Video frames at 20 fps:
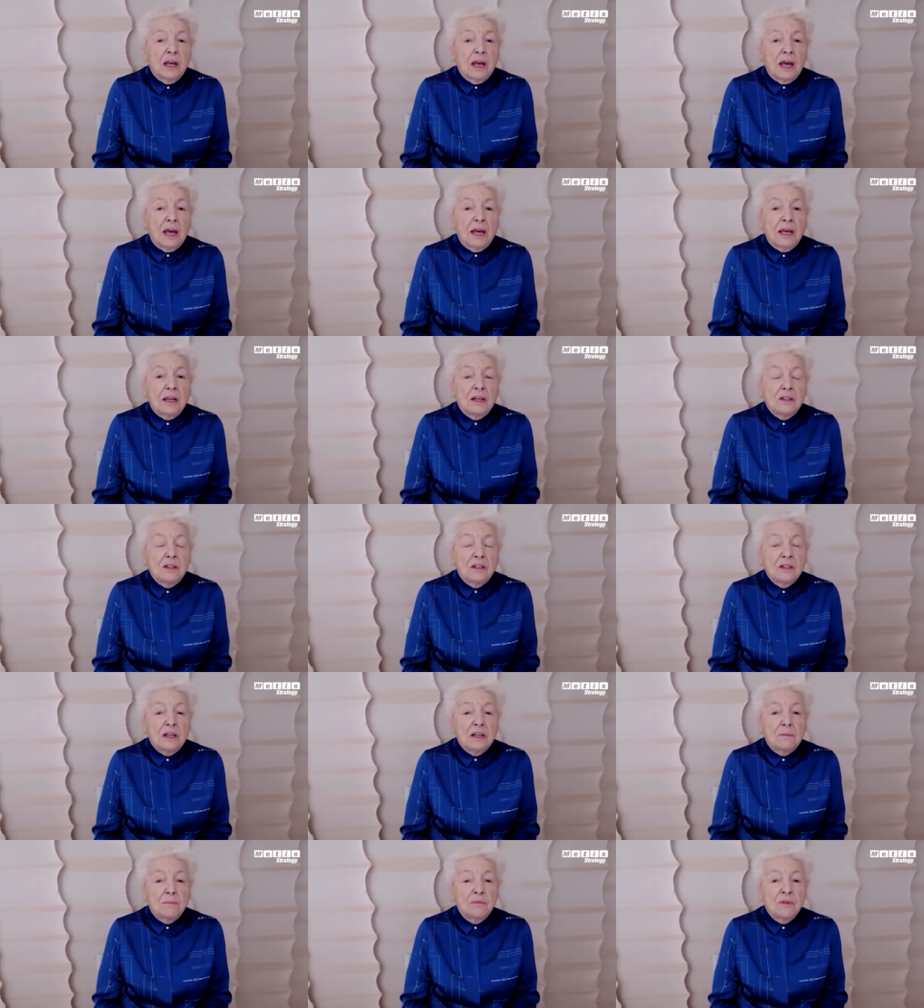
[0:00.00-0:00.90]
And
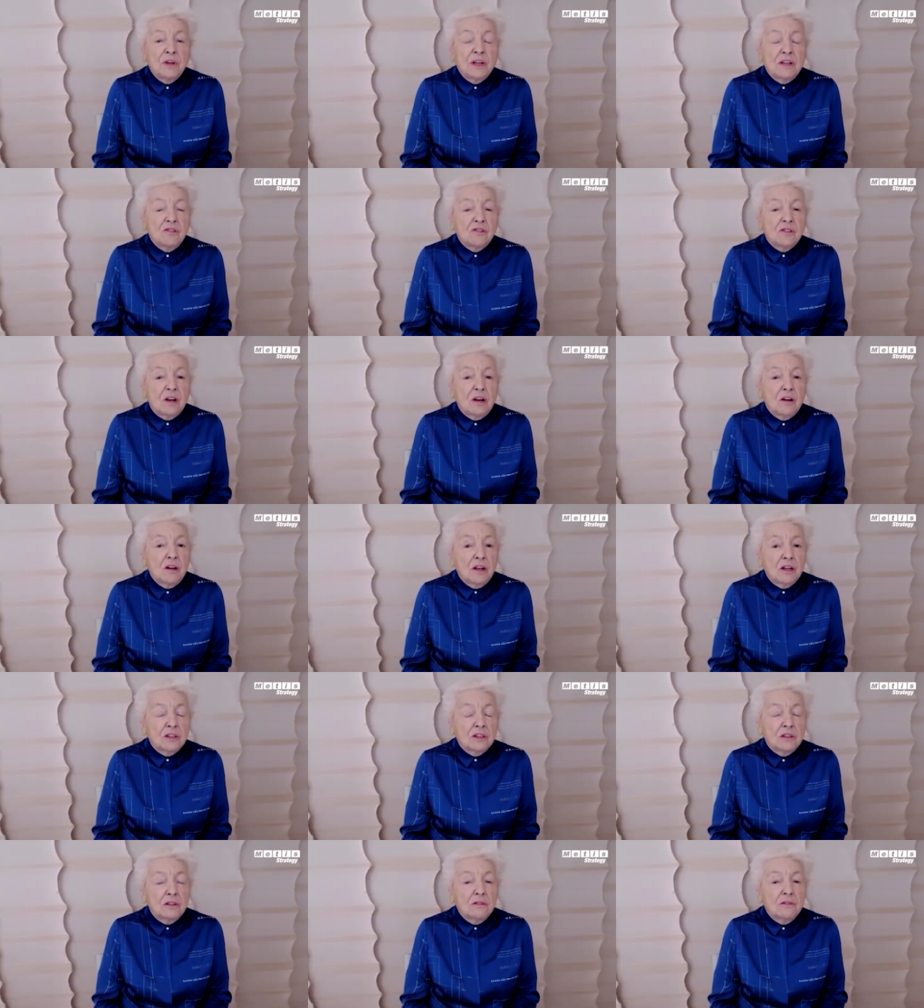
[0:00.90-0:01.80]
it brings a
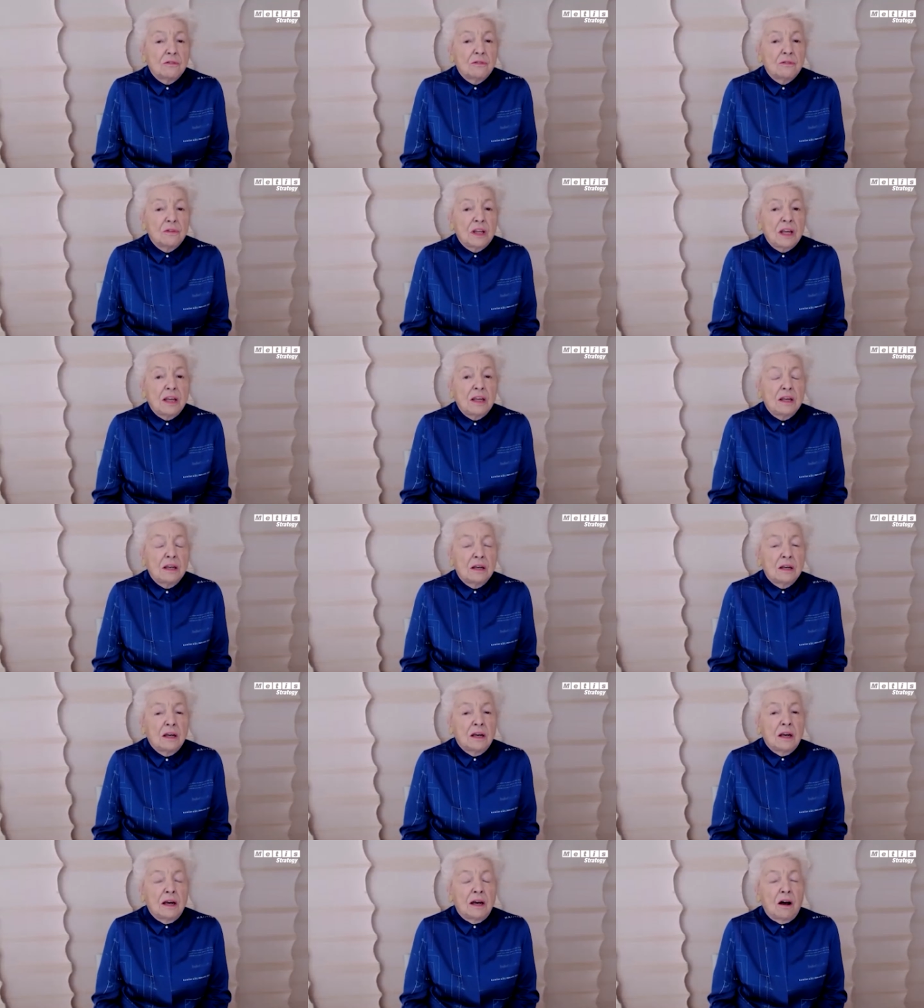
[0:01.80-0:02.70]
lot of the
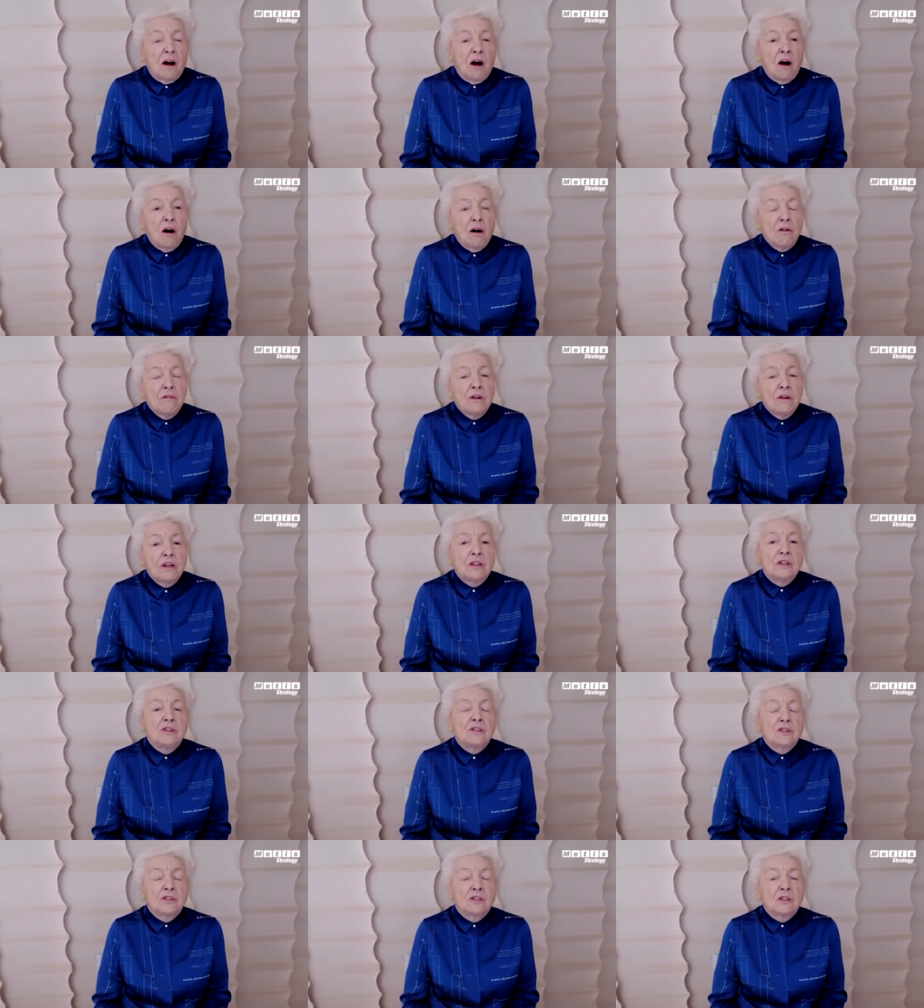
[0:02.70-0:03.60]

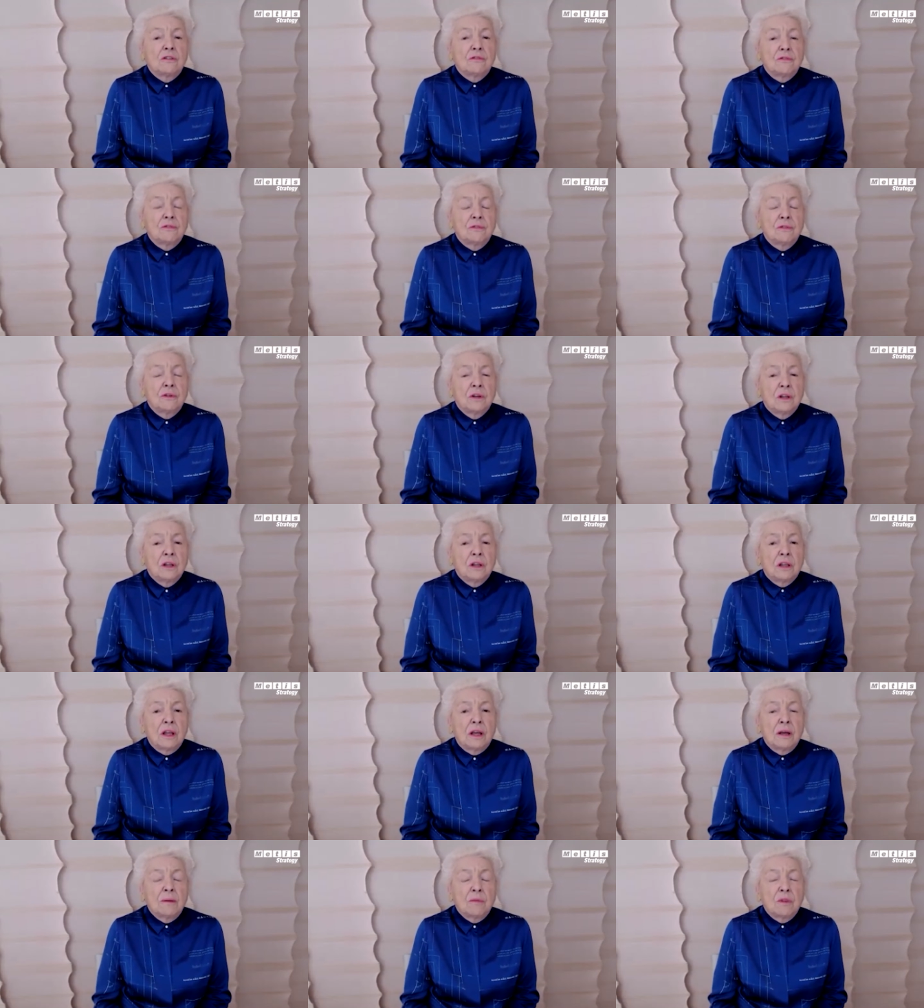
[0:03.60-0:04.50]
horrors of
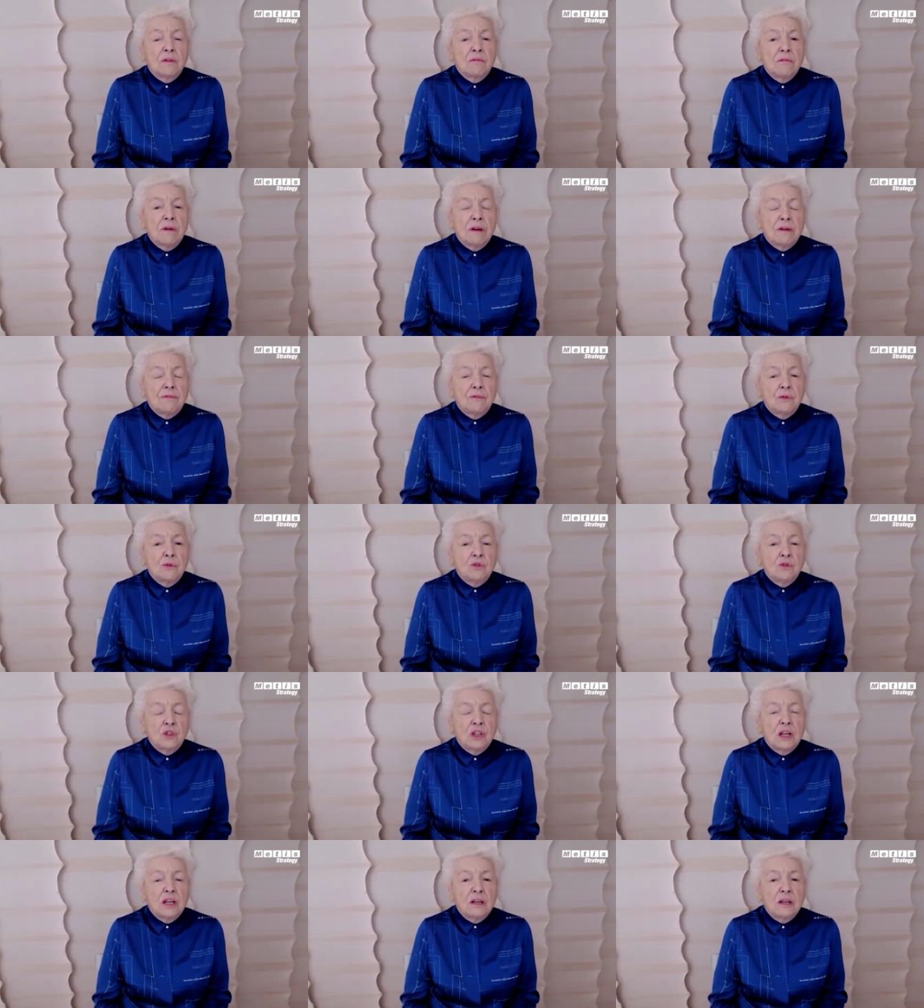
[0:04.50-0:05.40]
um, the
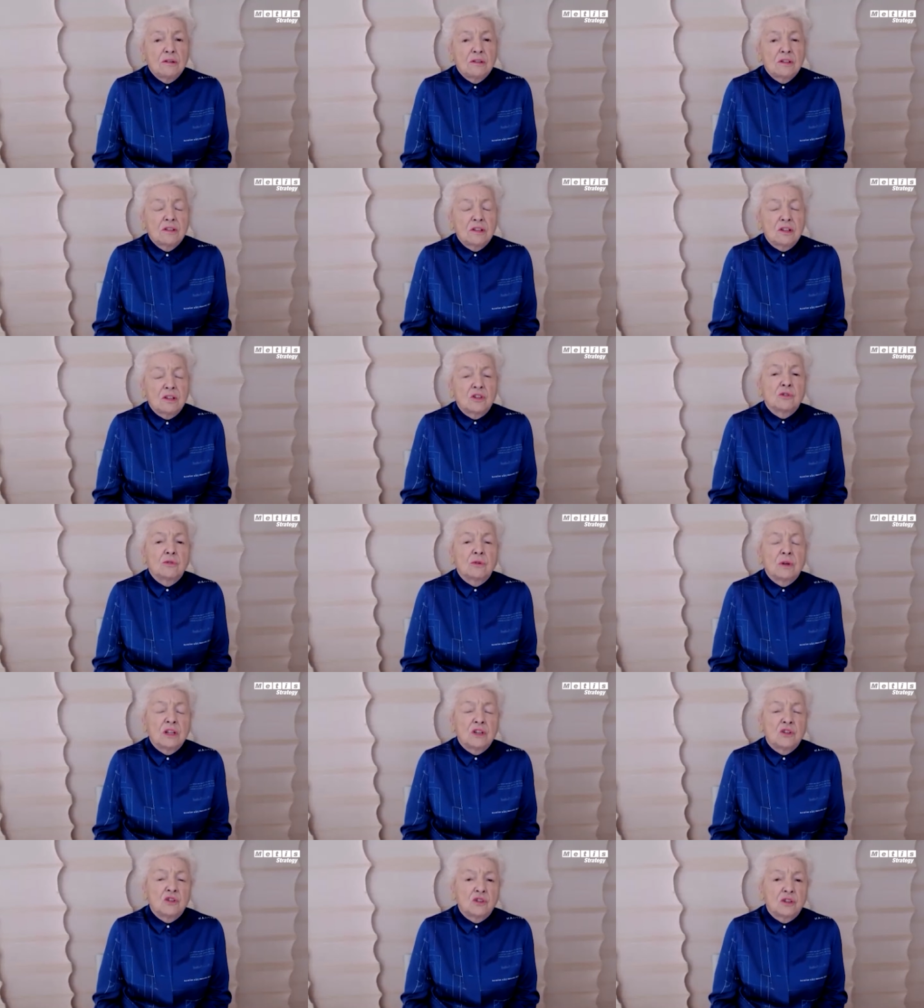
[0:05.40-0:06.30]
refugee
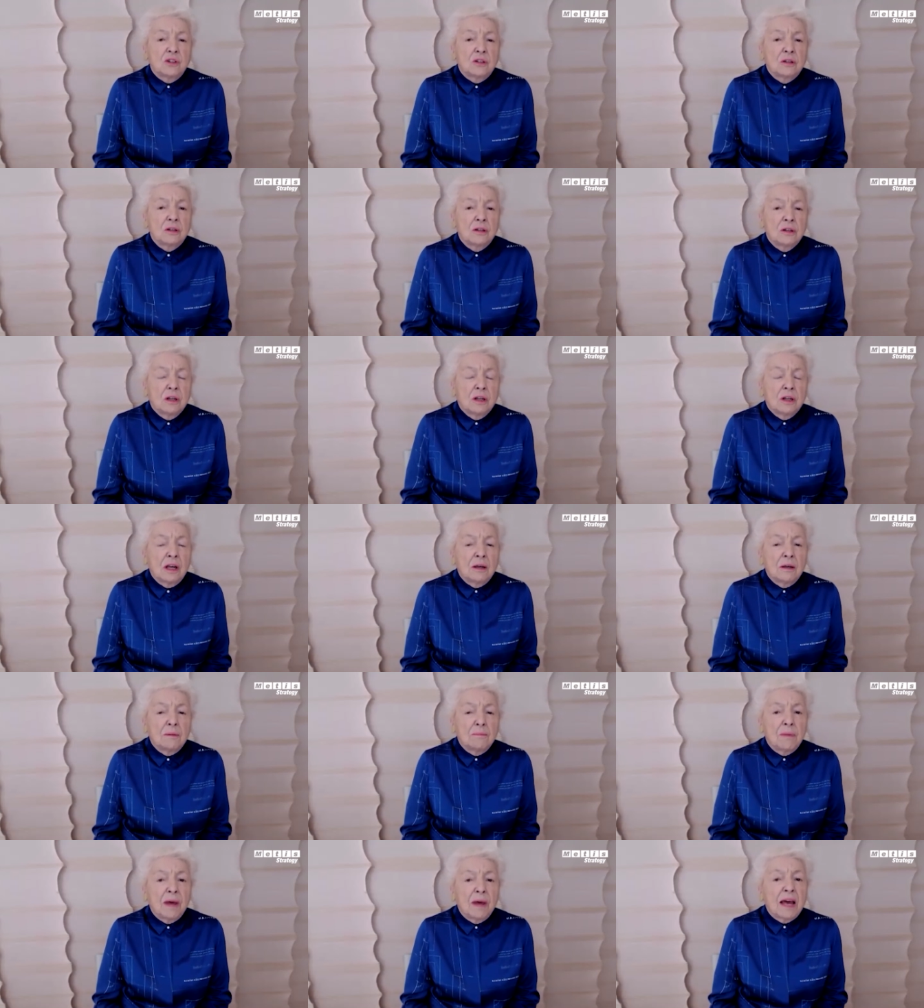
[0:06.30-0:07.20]
situation
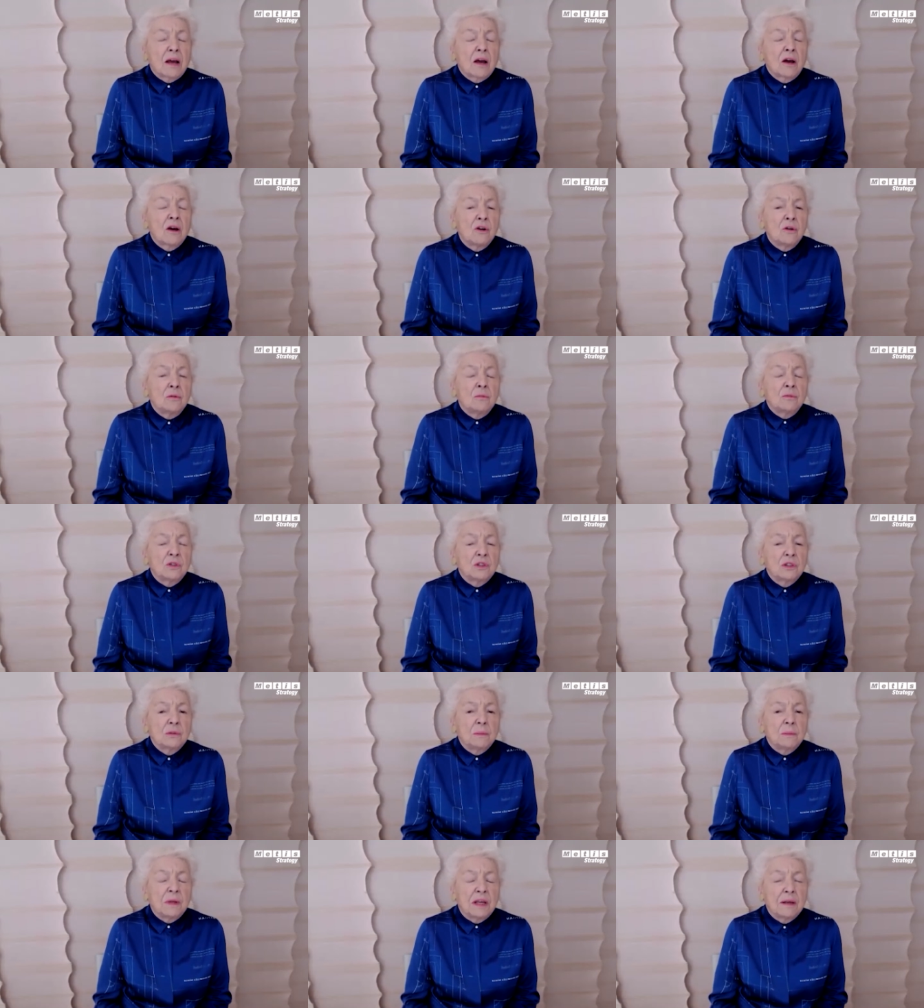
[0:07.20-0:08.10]
uh, back home
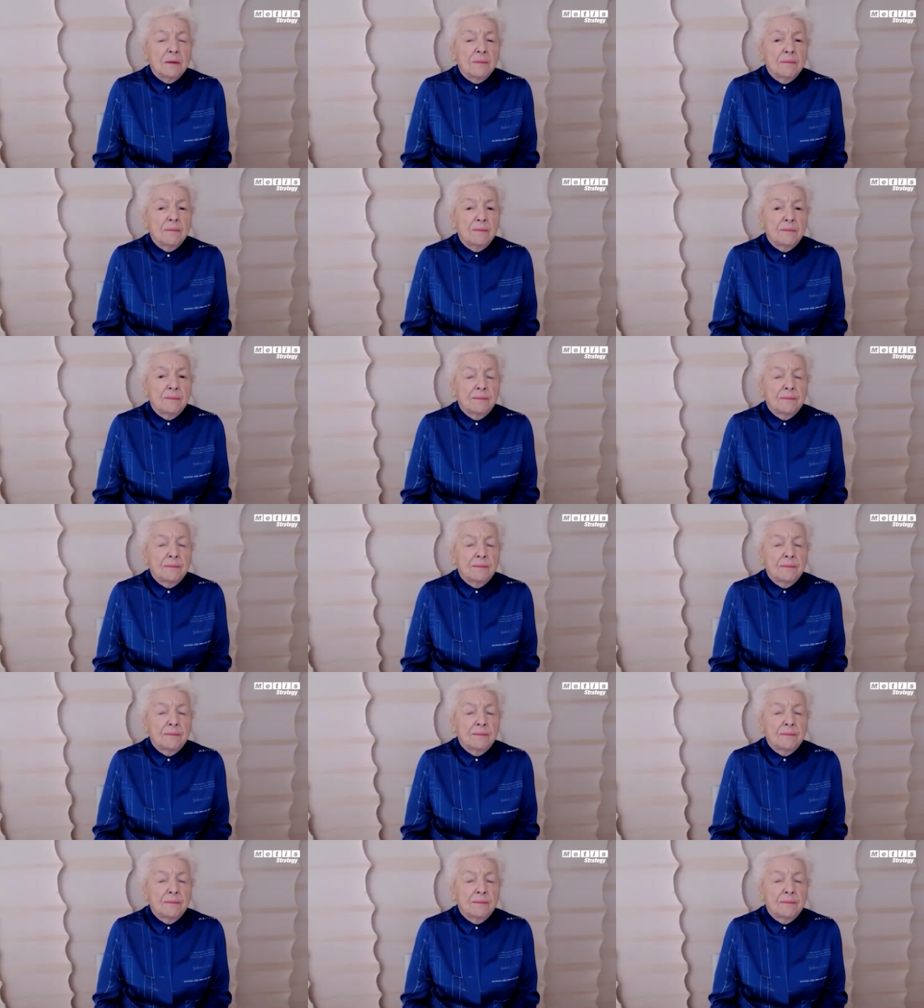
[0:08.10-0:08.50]
to me.